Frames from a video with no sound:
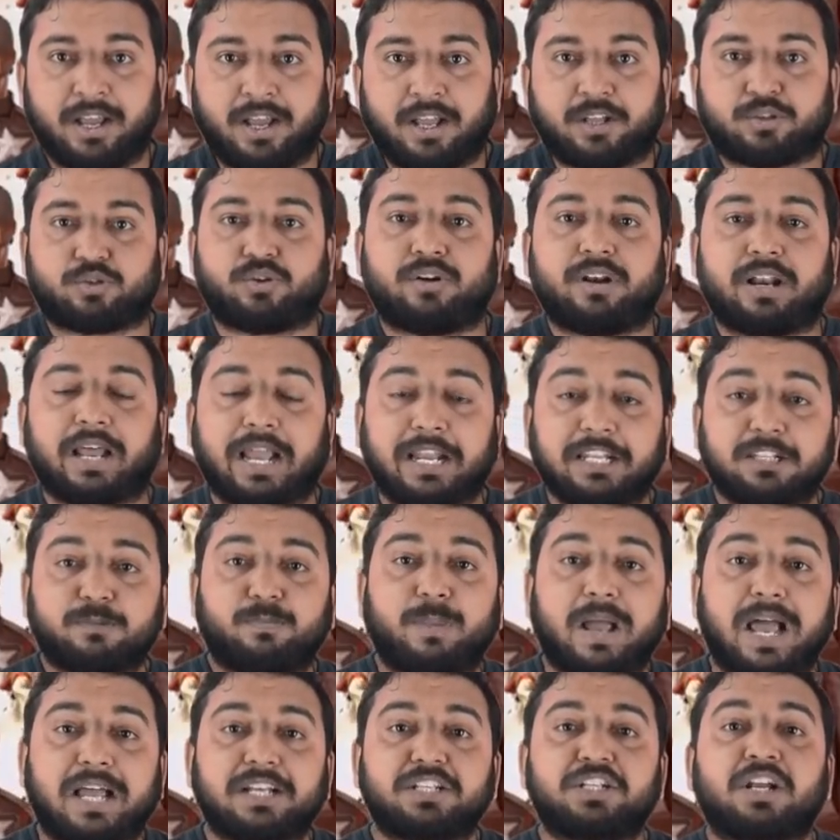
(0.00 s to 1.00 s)
So 9th
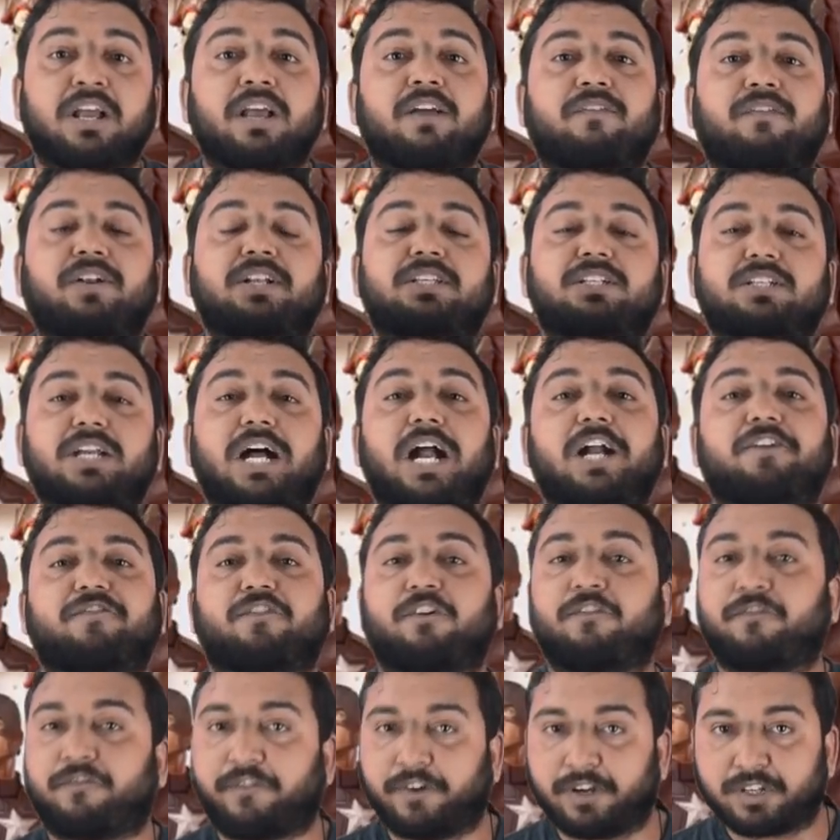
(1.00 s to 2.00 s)
batch will start
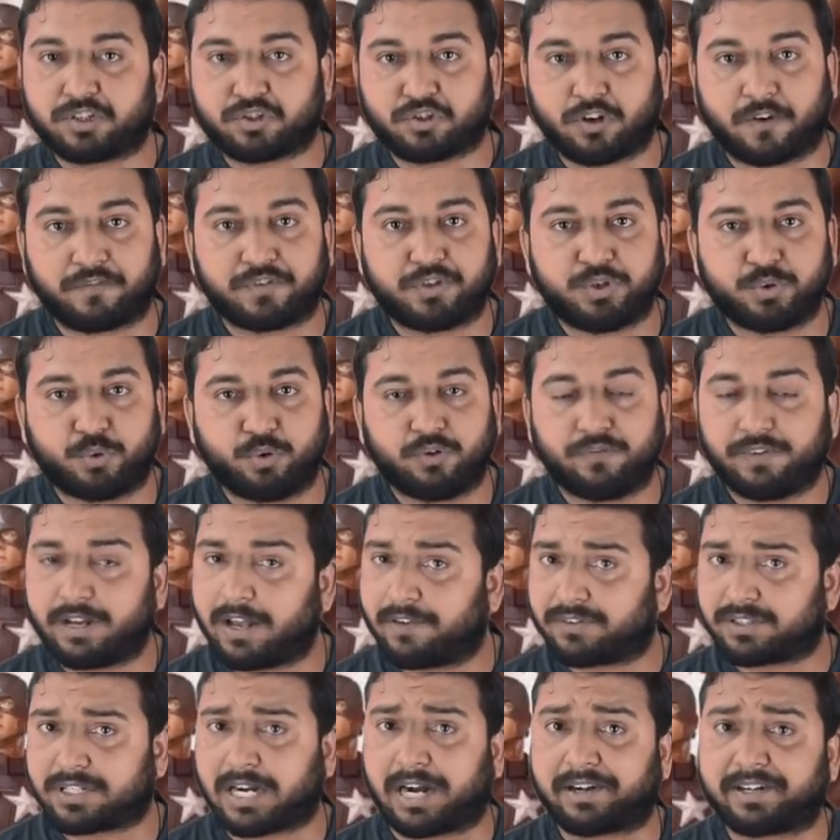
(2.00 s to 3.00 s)
from 1st of June. We
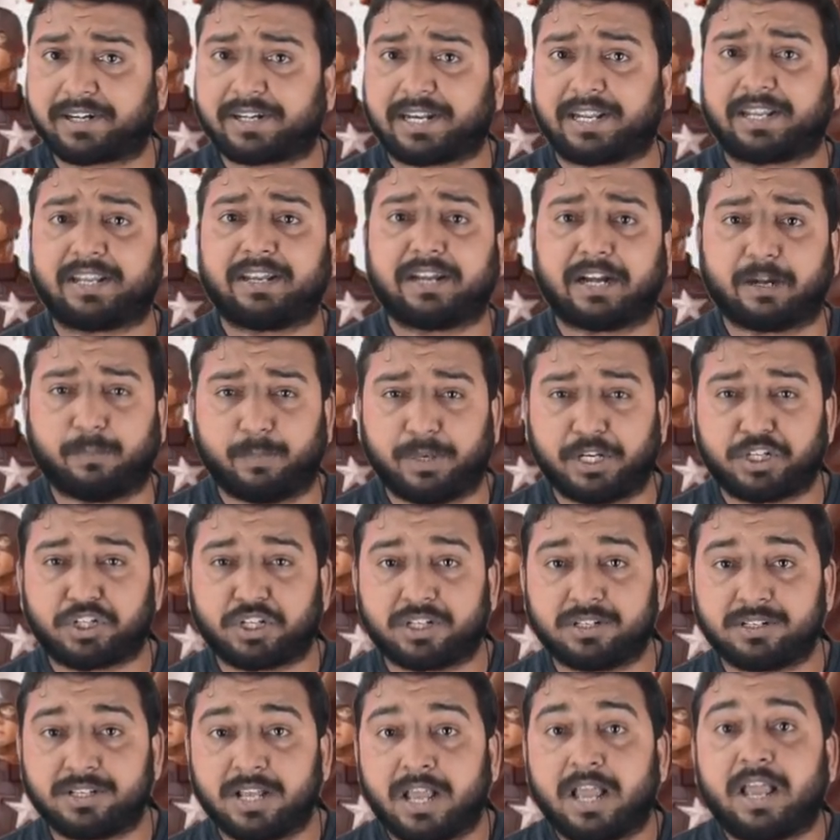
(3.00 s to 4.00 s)
have started taking
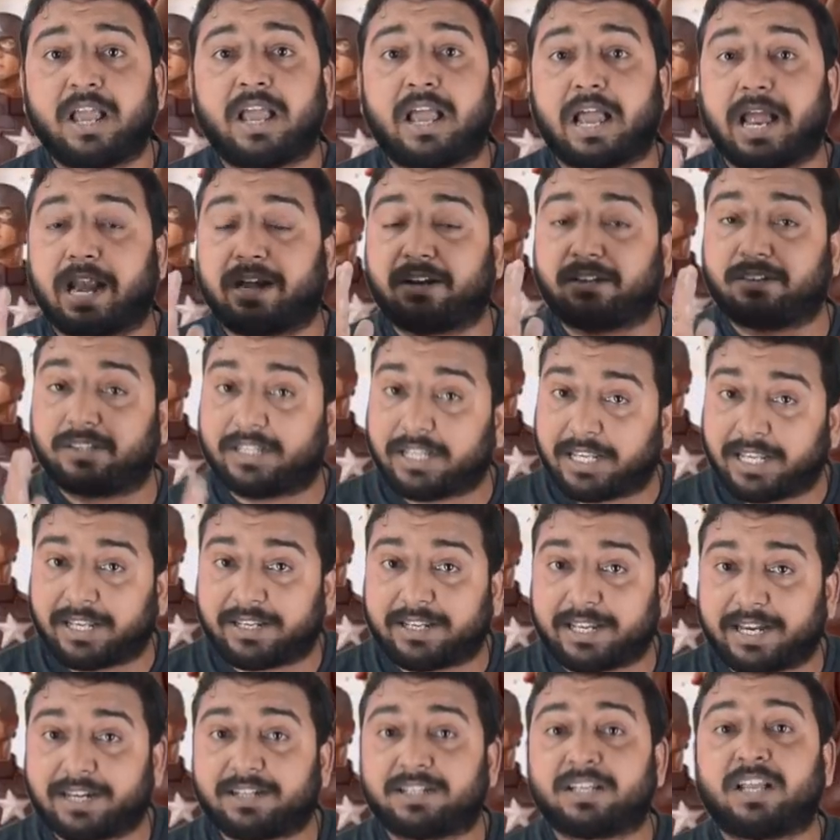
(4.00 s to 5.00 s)
admissions, and they
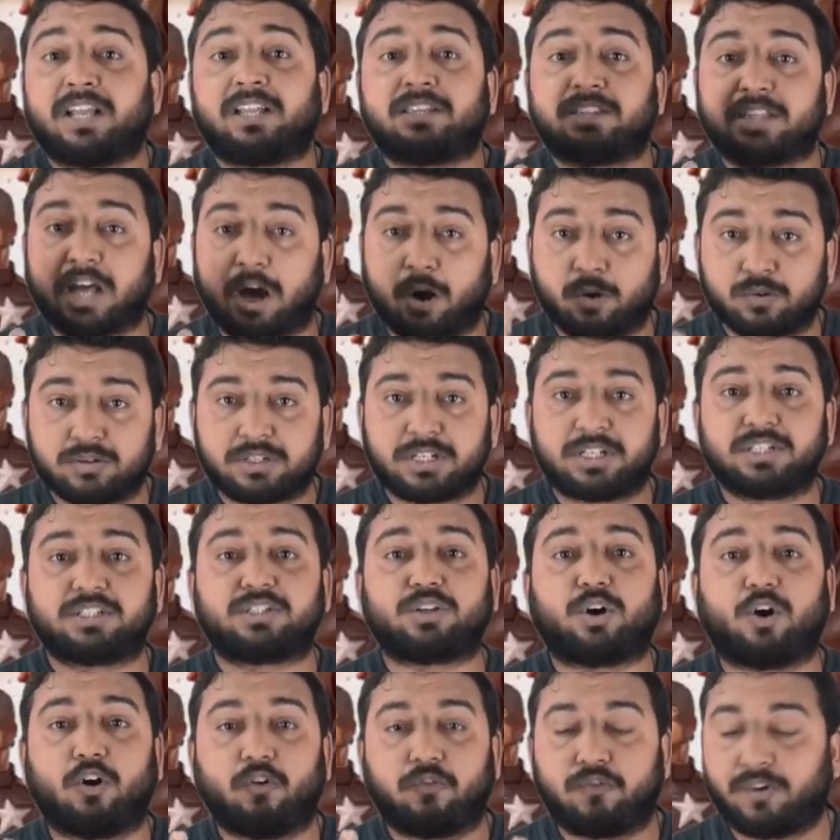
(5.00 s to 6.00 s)
get thousands
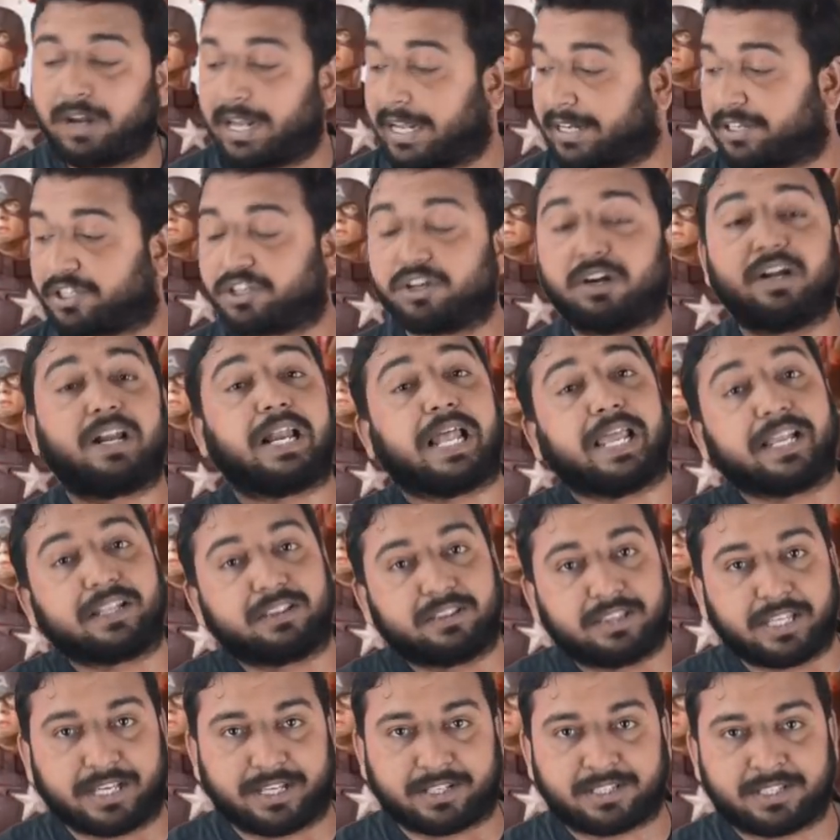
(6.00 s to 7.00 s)
of lecture
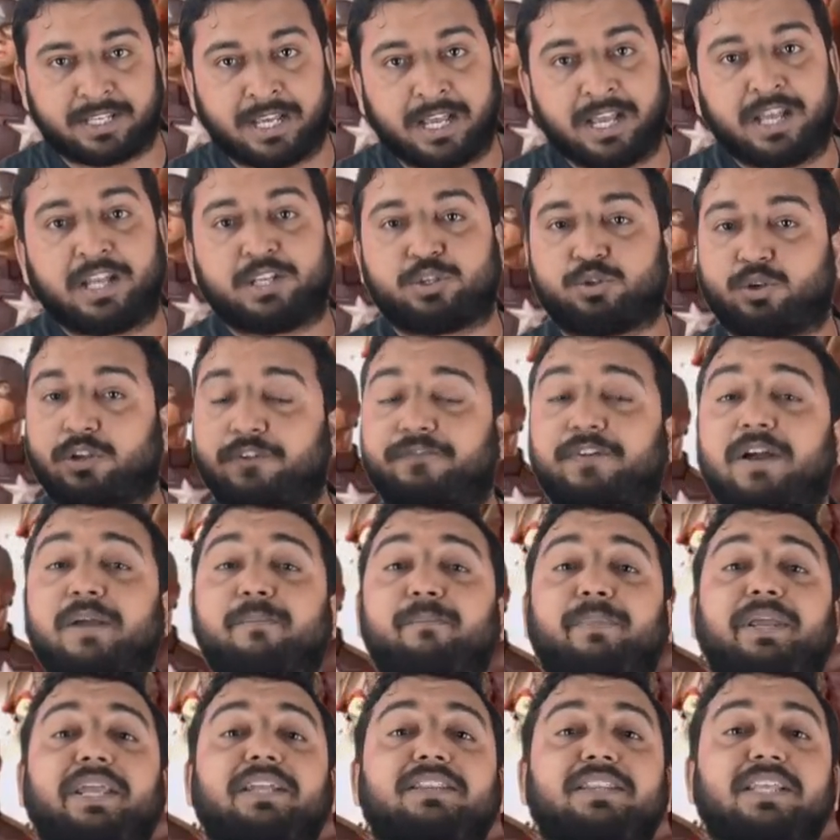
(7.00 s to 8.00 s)
like this. So if I
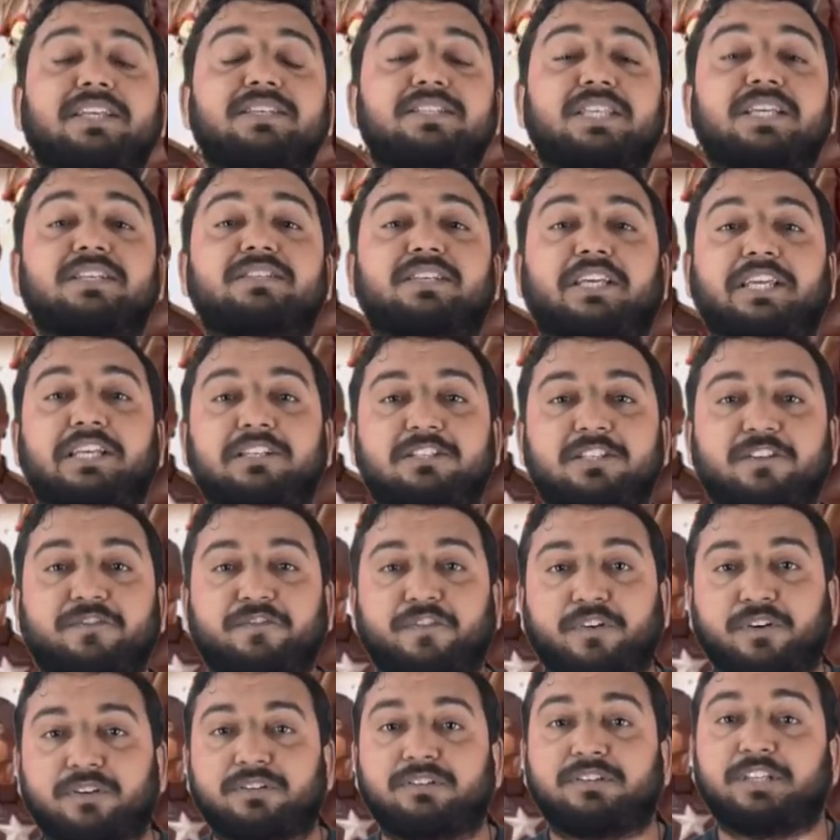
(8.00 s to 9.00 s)
make these things easy
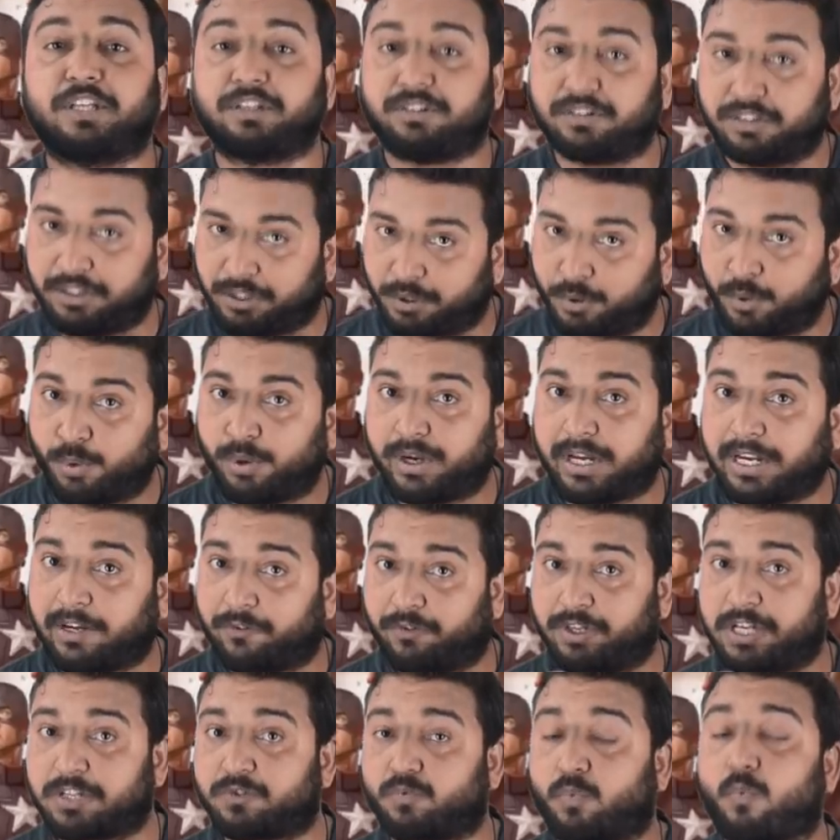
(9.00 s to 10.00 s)
for you in
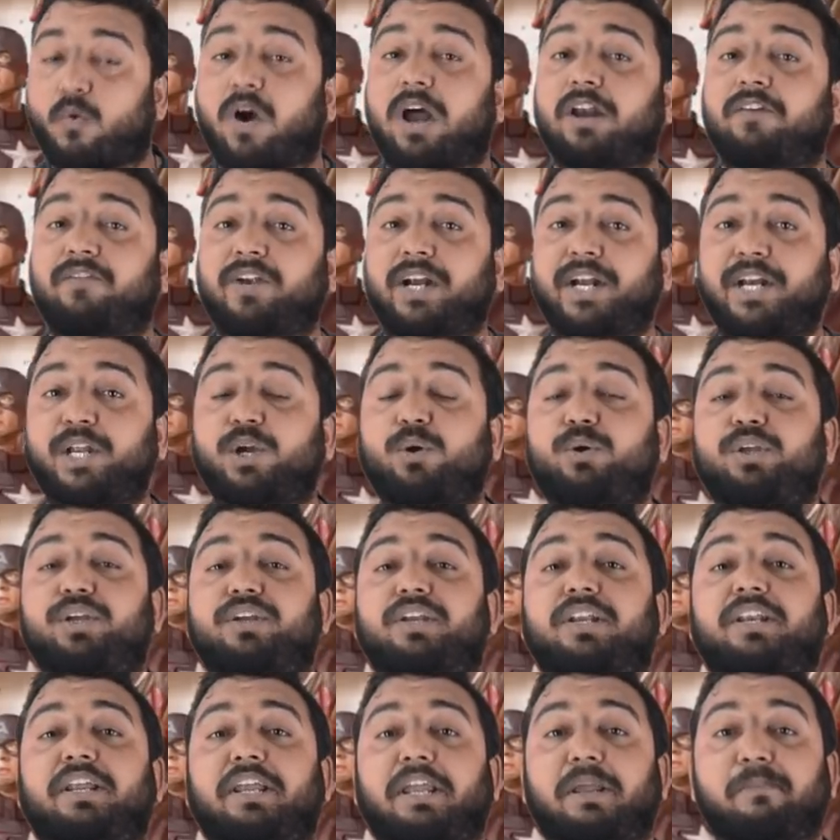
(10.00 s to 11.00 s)
just one video, you
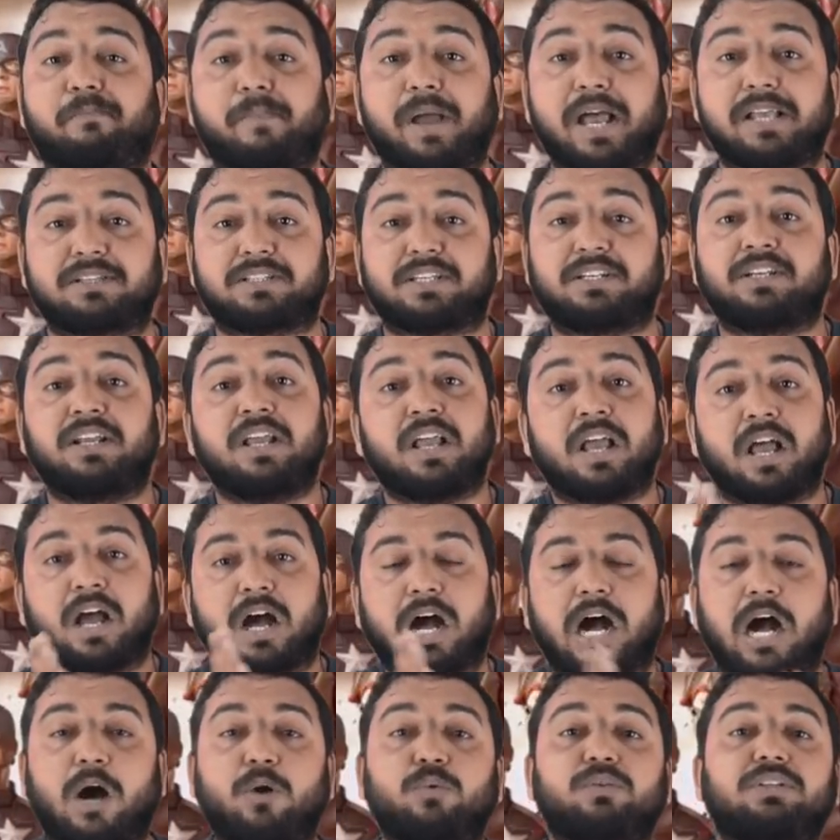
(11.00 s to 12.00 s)
can imagine
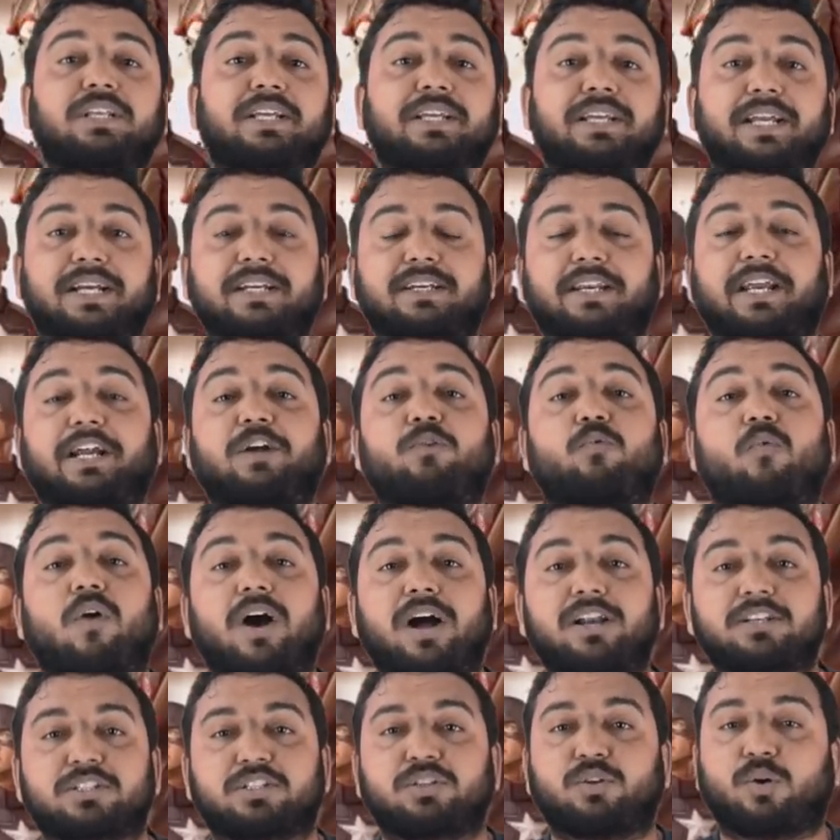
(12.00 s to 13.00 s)
how they get
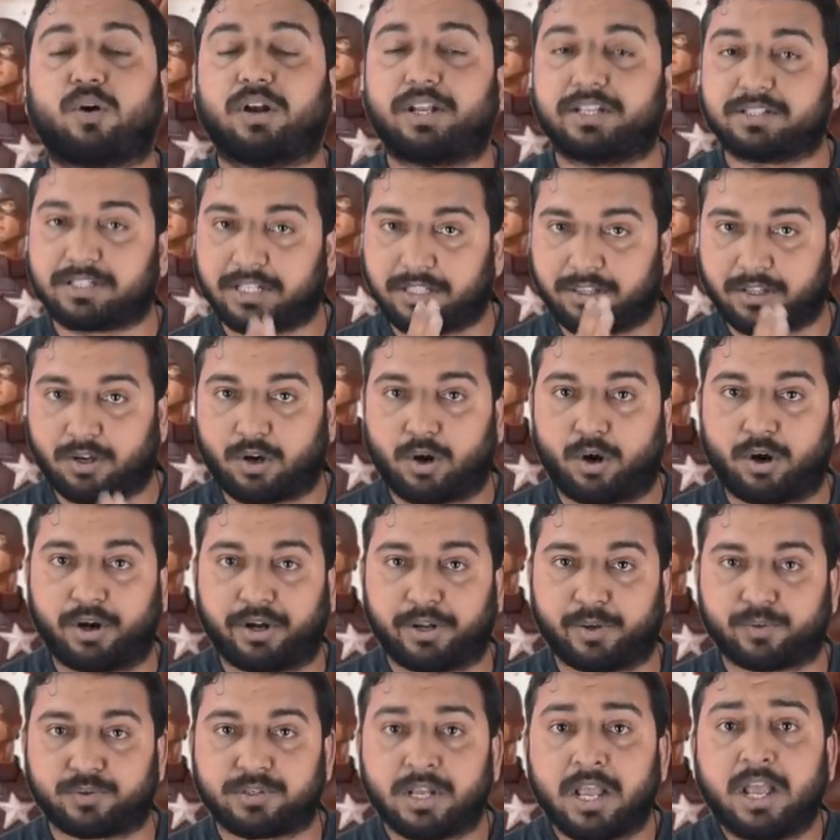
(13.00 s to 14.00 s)
advanced knowledge in the
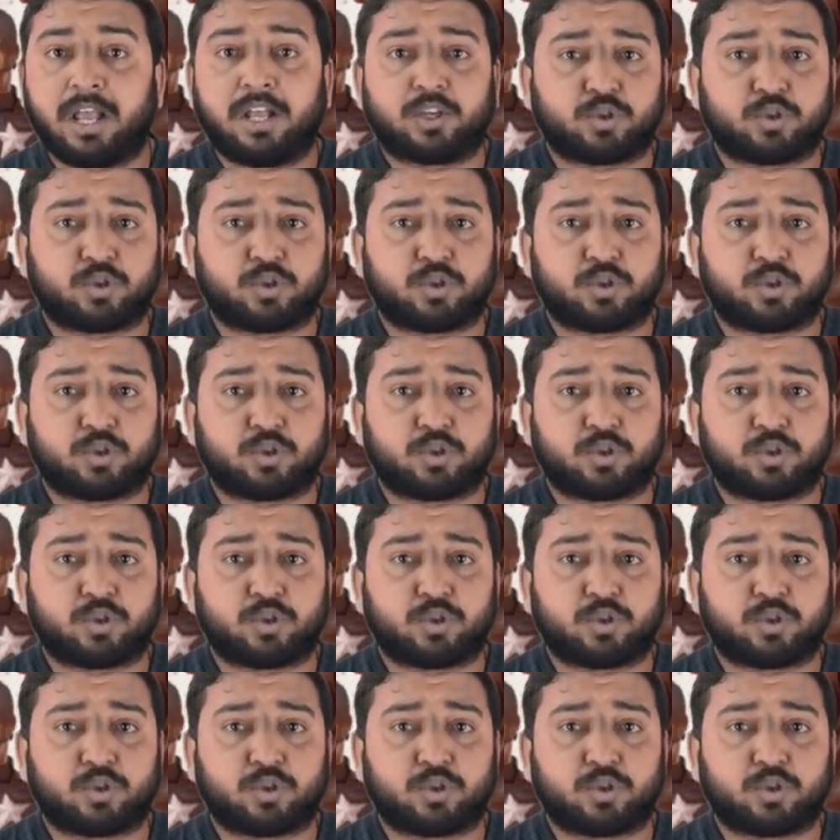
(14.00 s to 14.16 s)
audios.